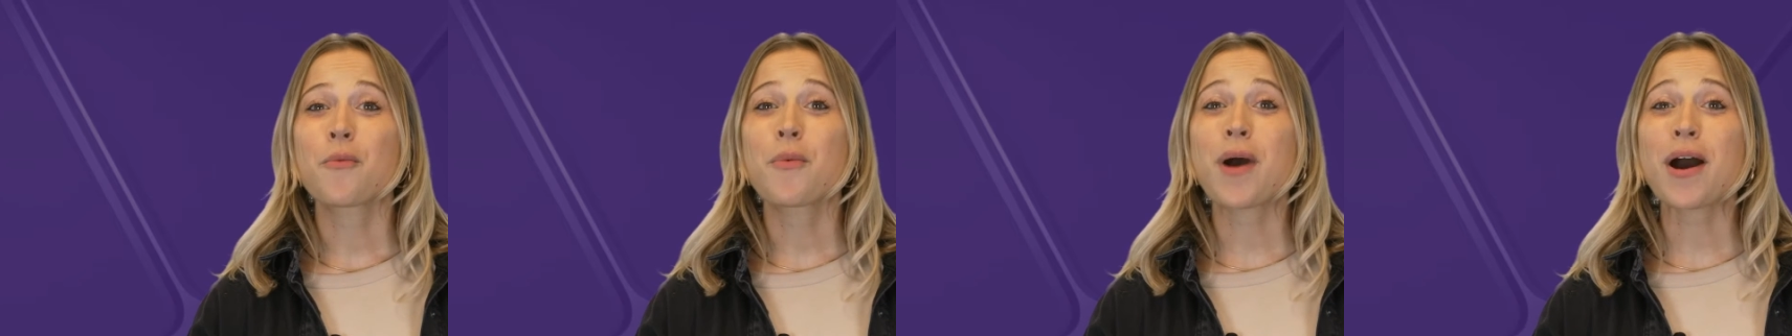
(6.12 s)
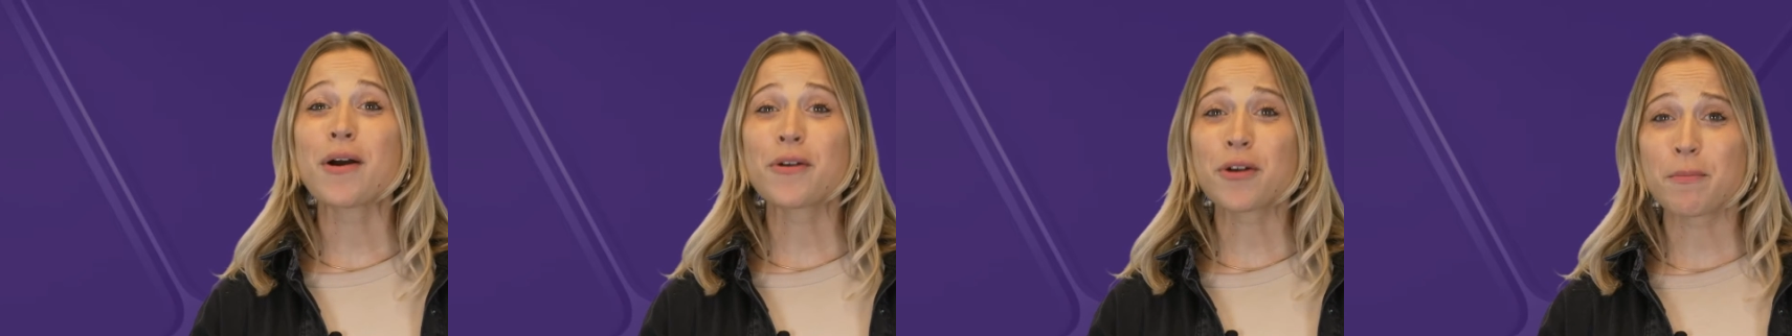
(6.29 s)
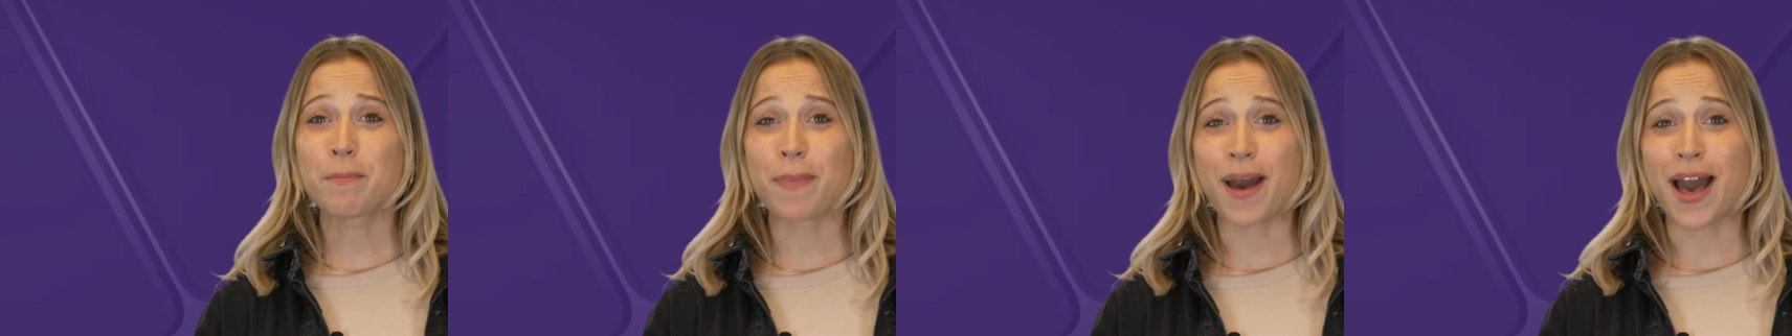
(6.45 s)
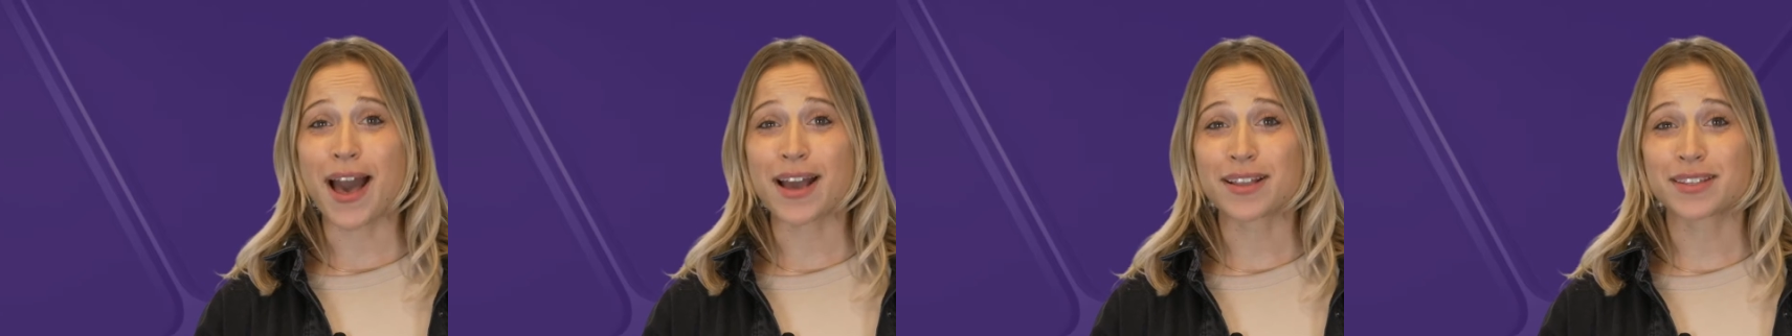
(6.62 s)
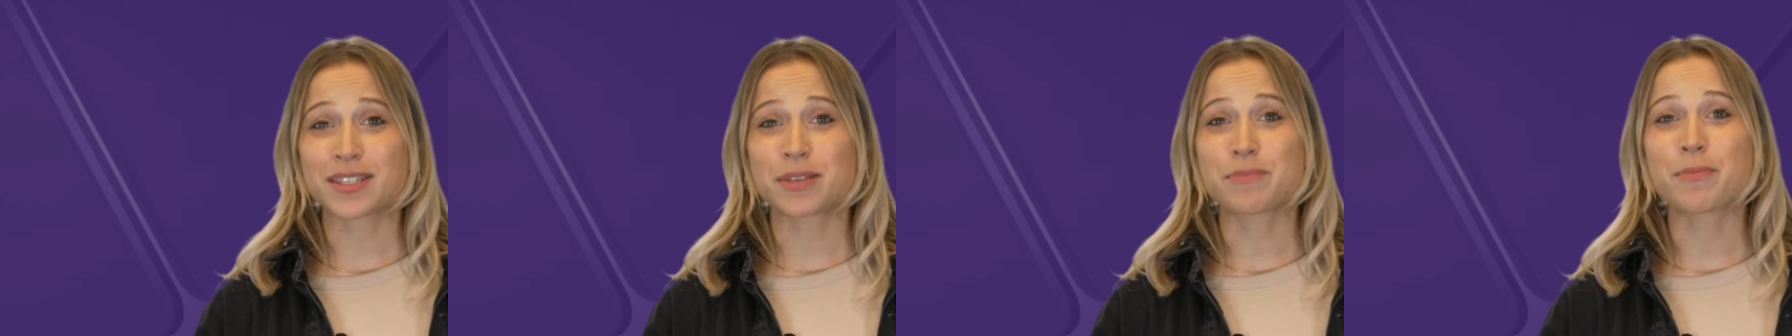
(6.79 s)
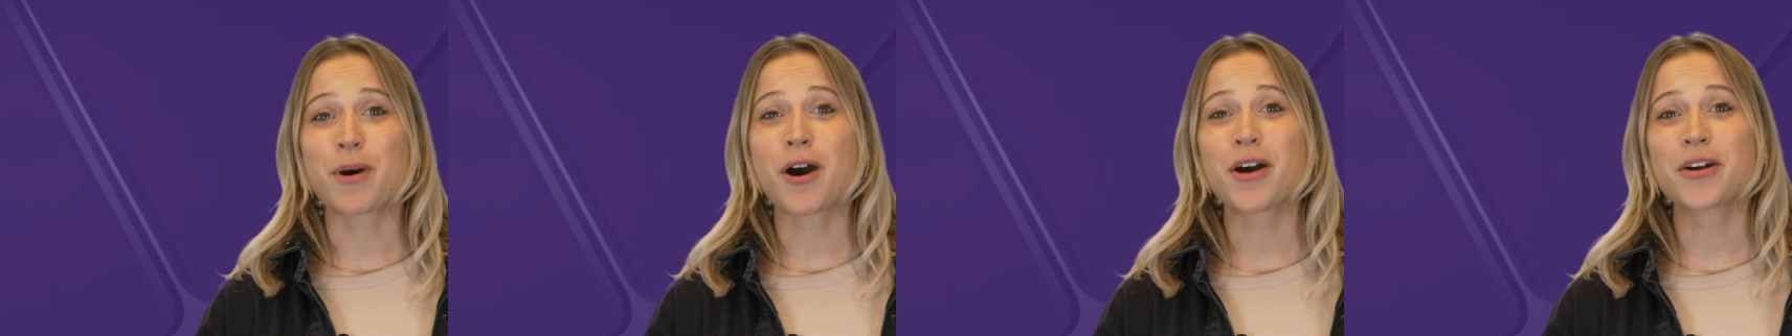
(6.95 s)
Welcome back
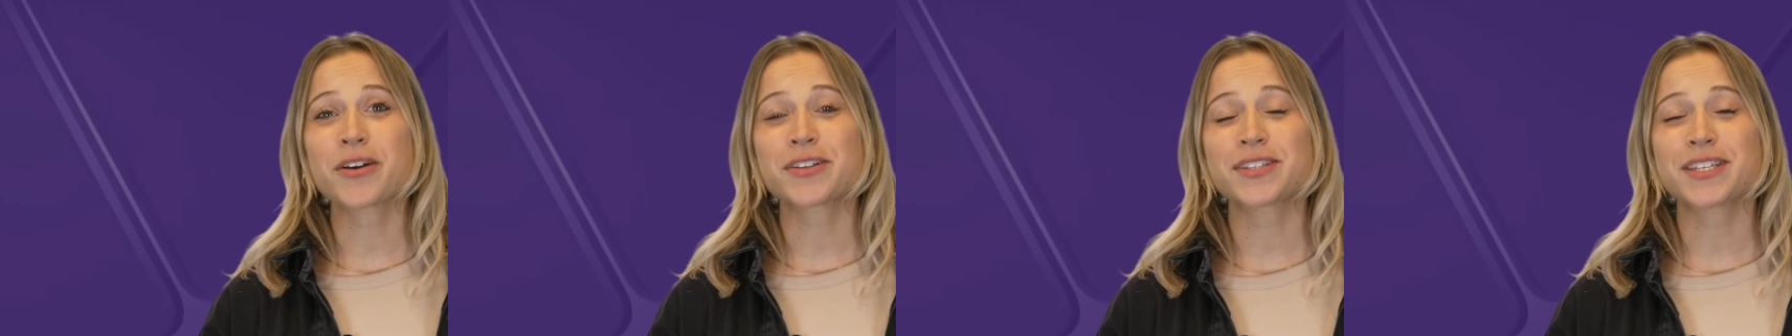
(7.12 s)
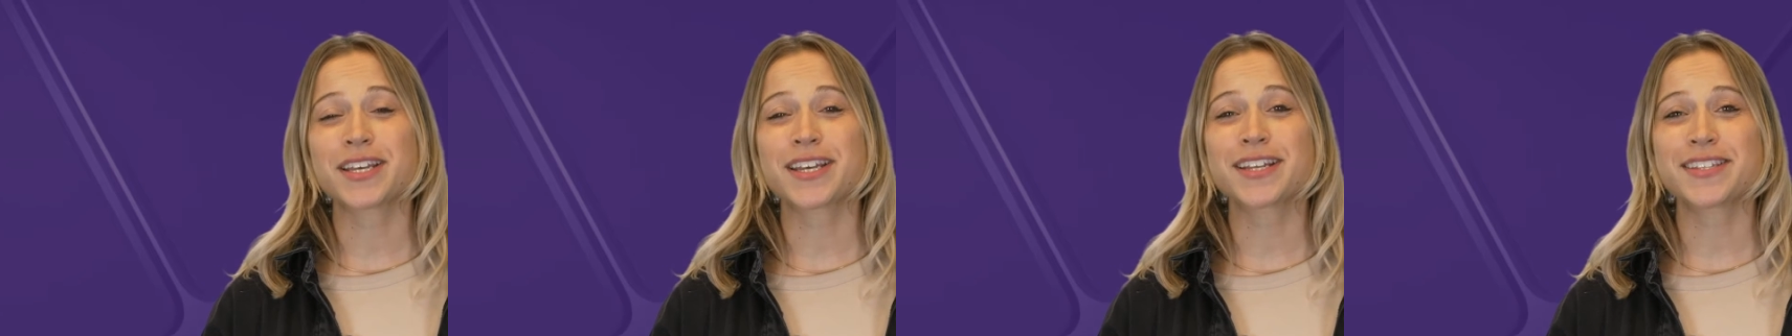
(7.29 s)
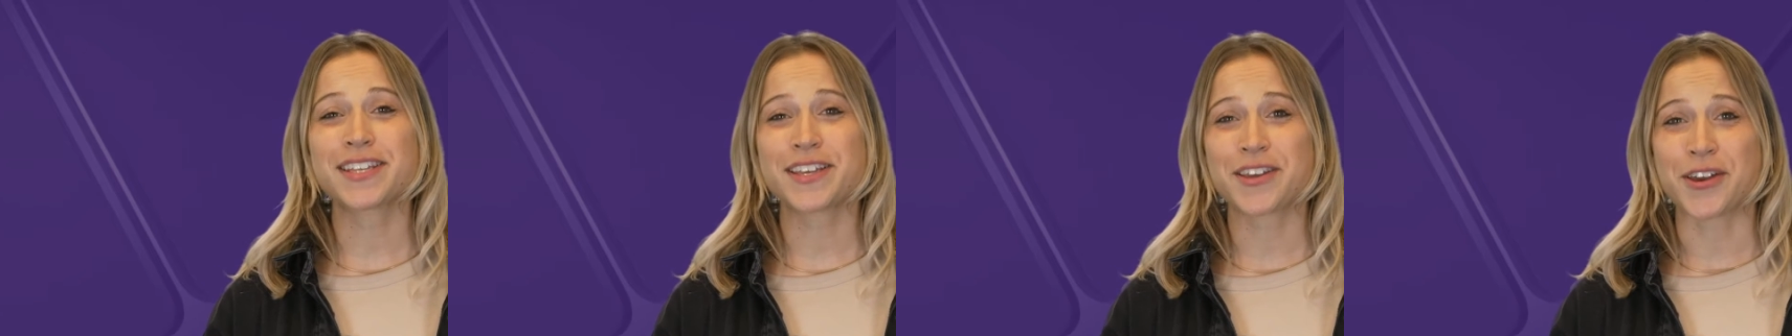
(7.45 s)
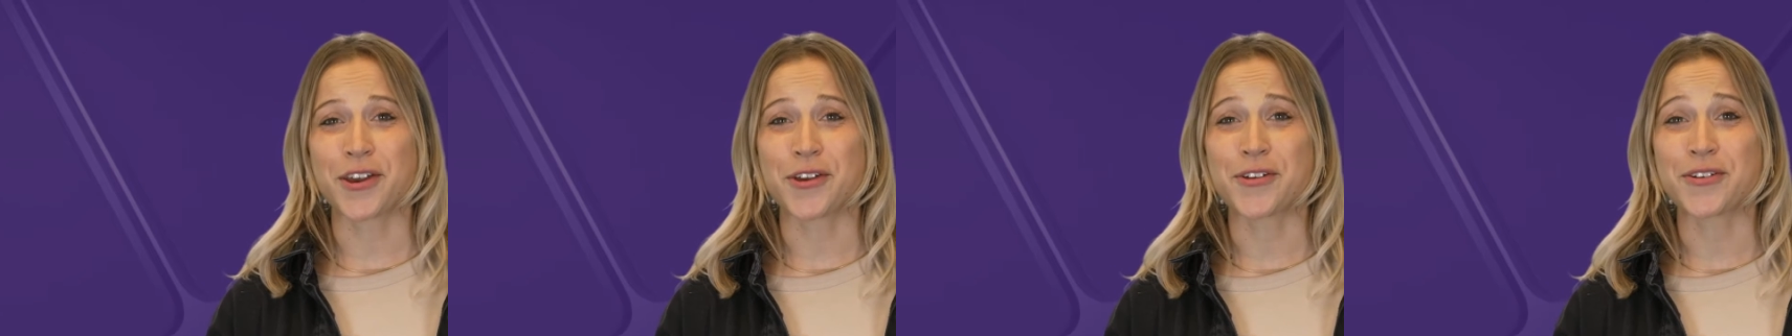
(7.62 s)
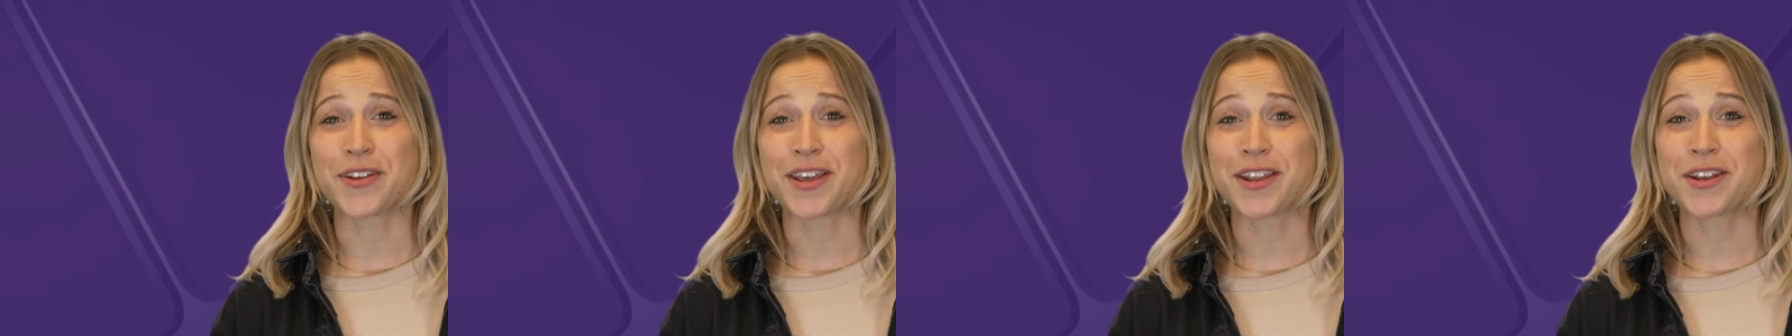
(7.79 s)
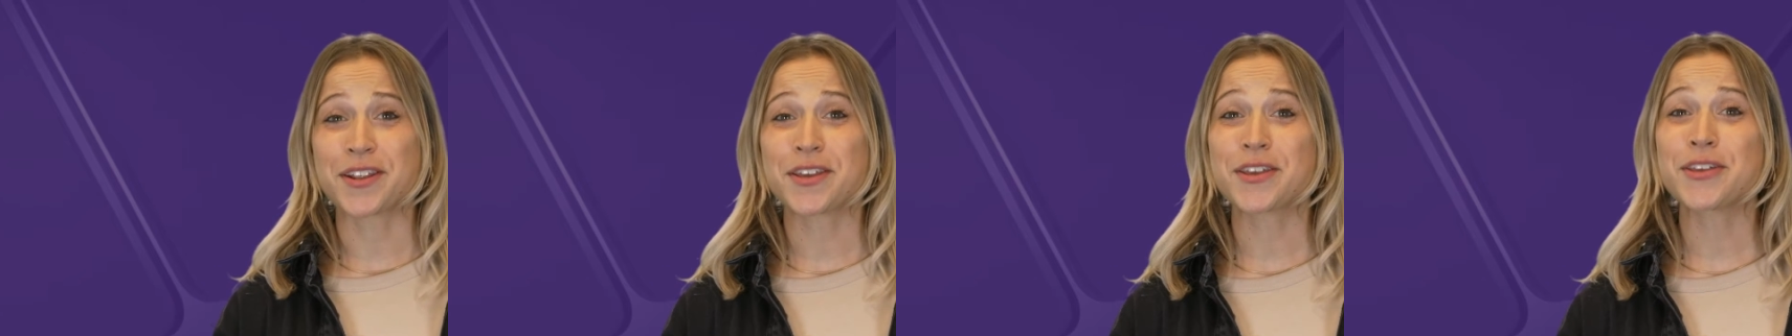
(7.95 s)
to Marketing
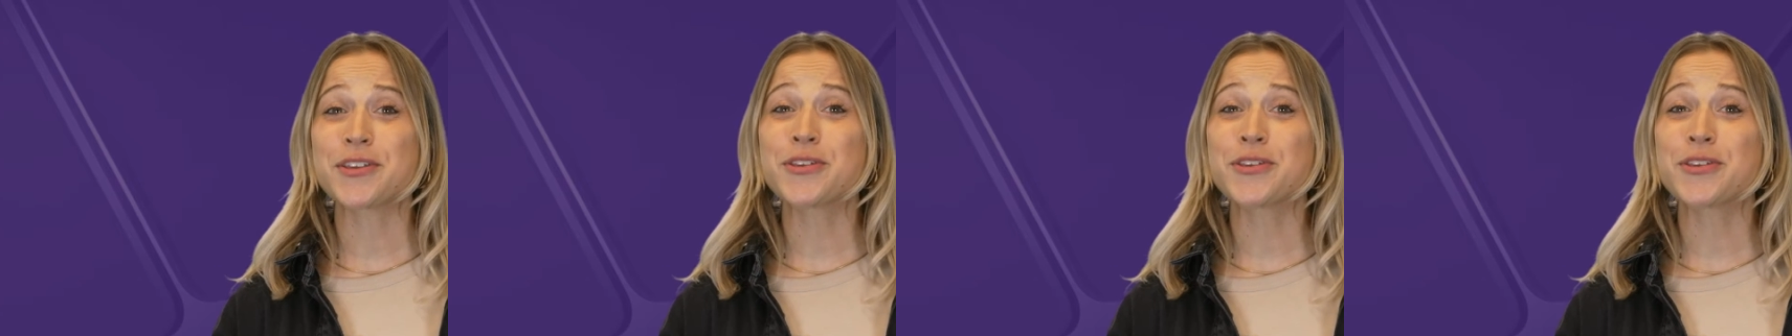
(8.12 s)
Decoded,